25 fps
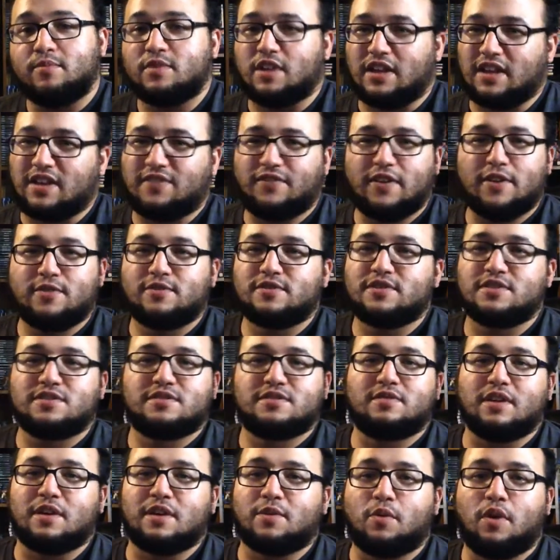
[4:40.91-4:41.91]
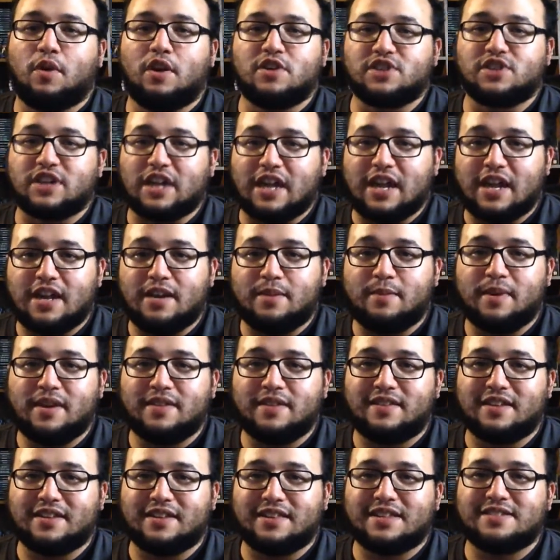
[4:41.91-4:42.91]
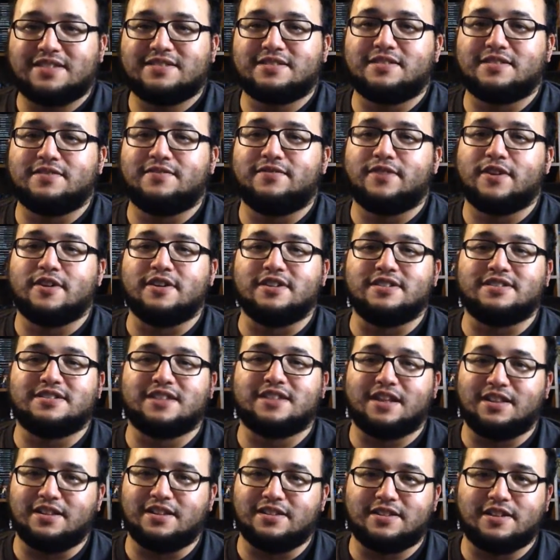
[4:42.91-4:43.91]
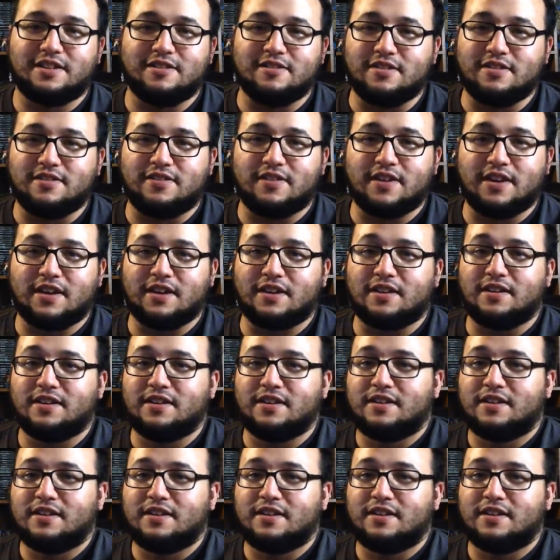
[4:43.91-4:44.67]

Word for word: like if I were just like watching anime, like that's a very solitary thing.